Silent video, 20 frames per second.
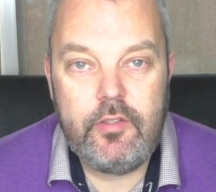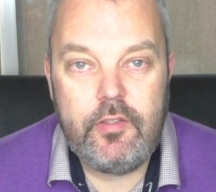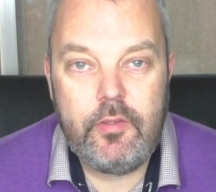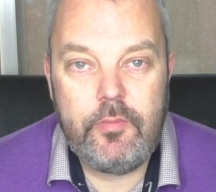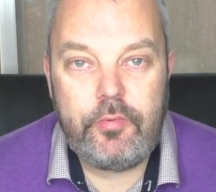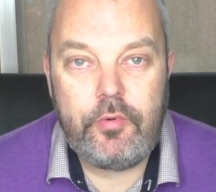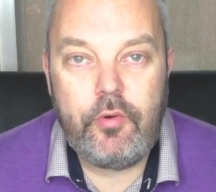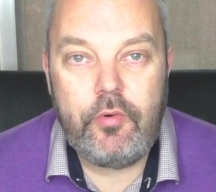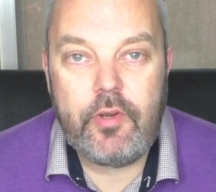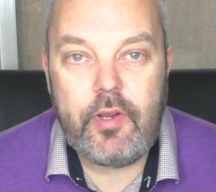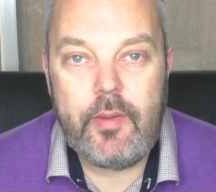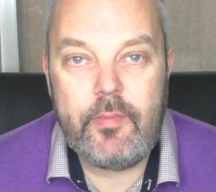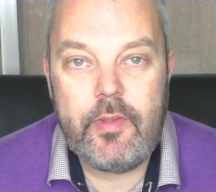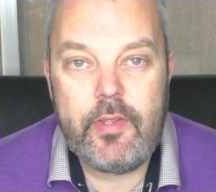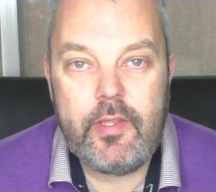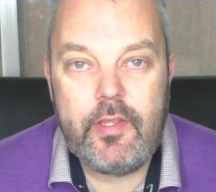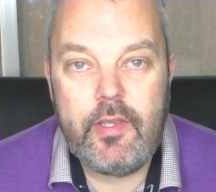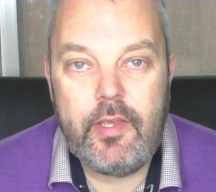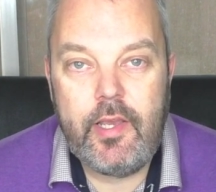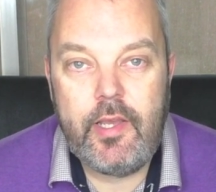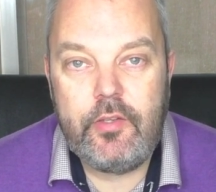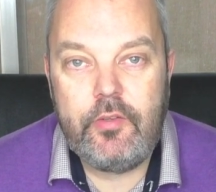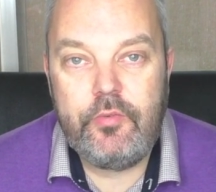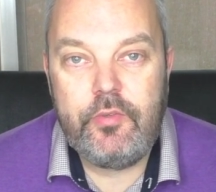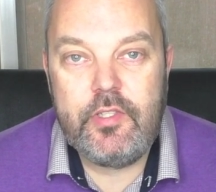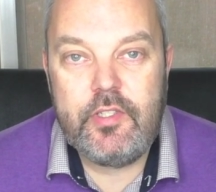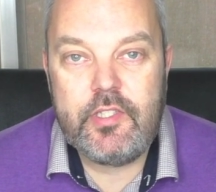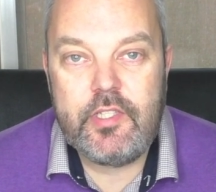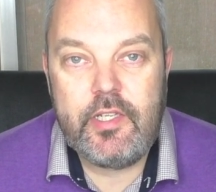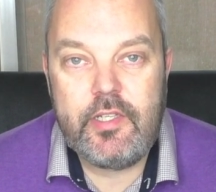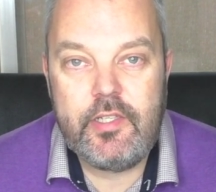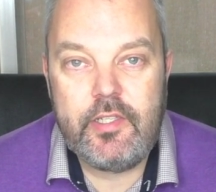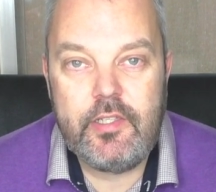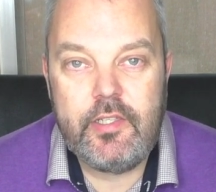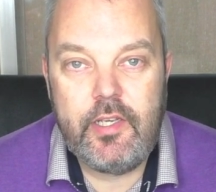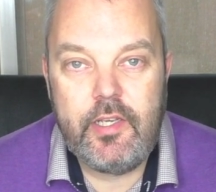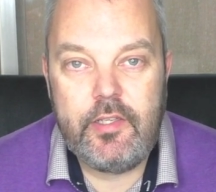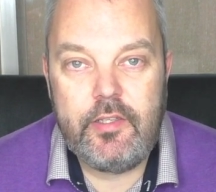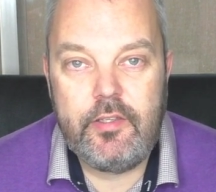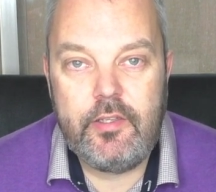the programming and the
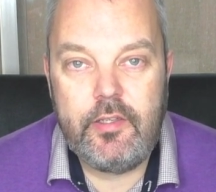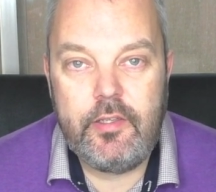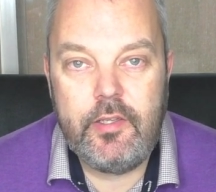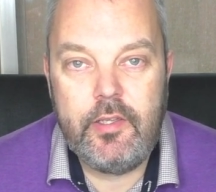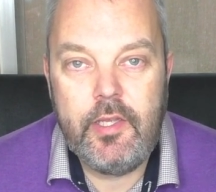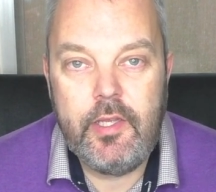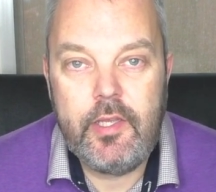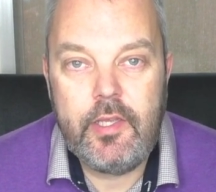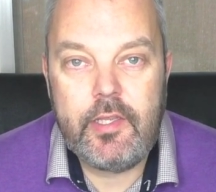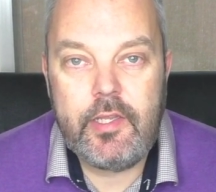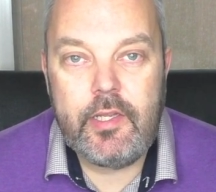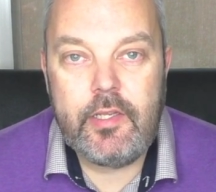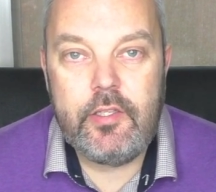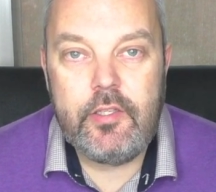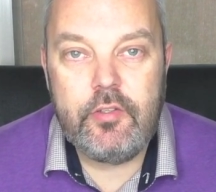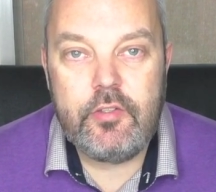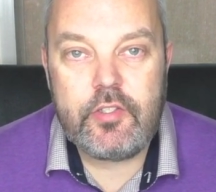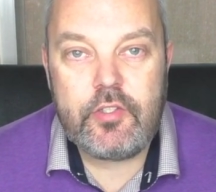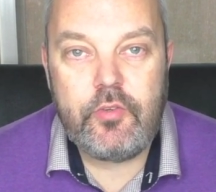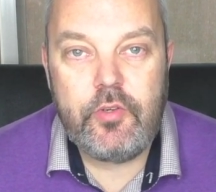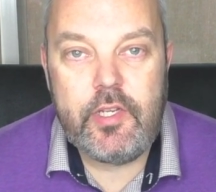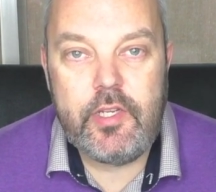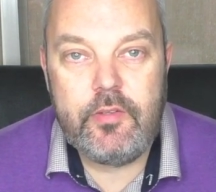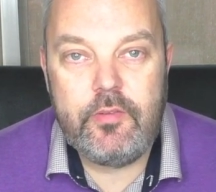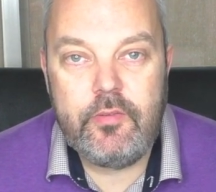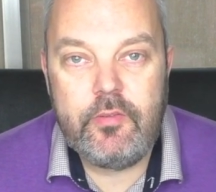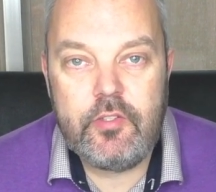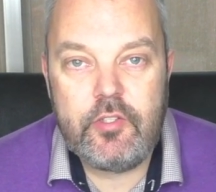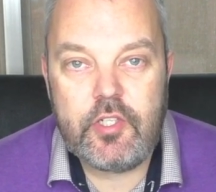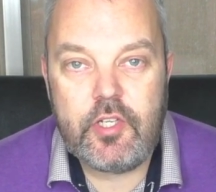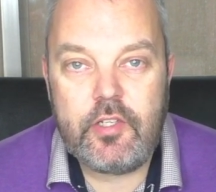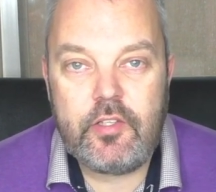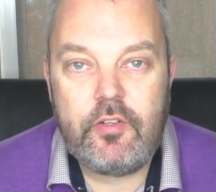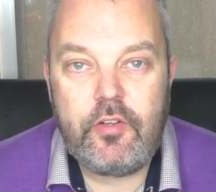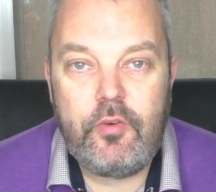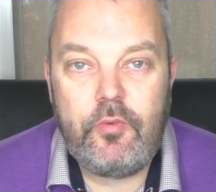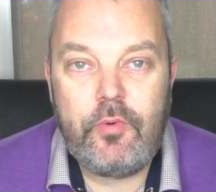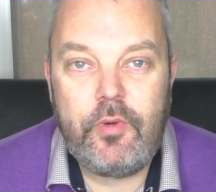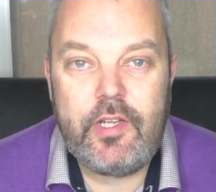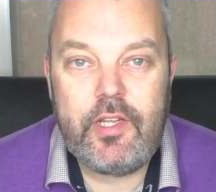resetting and getting your screen, shutter
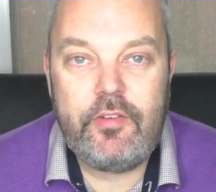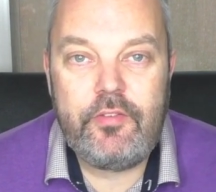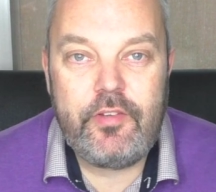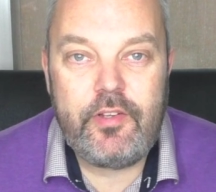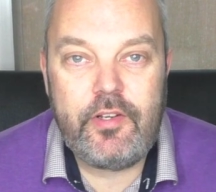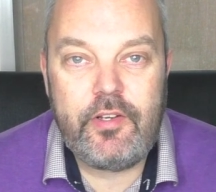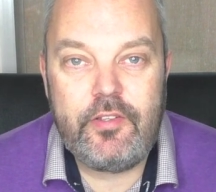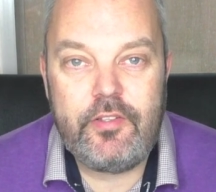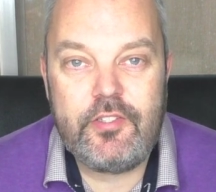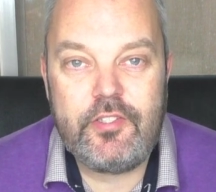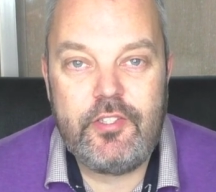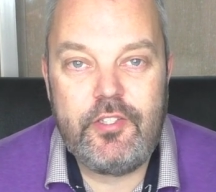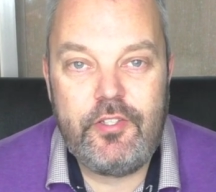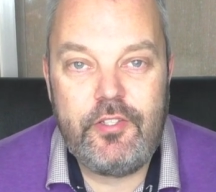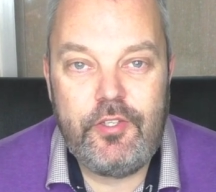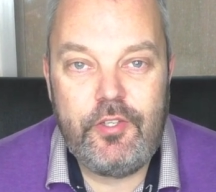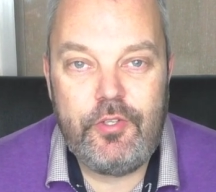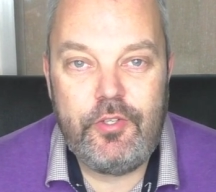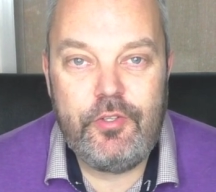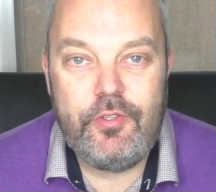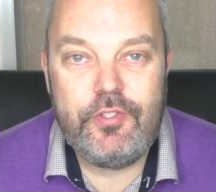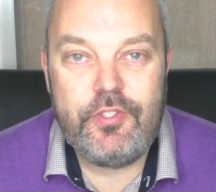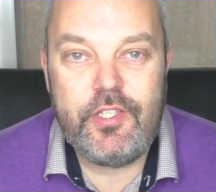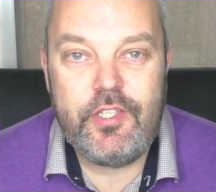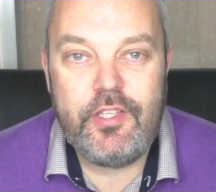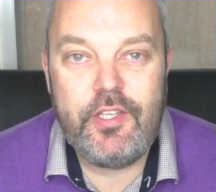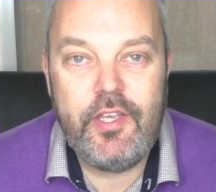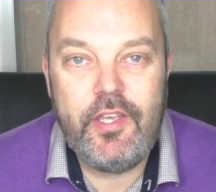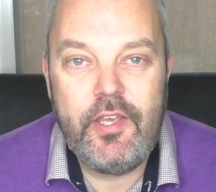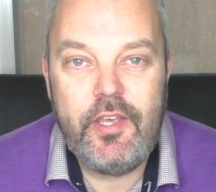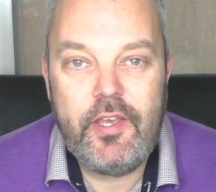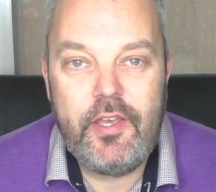or whatever else you're using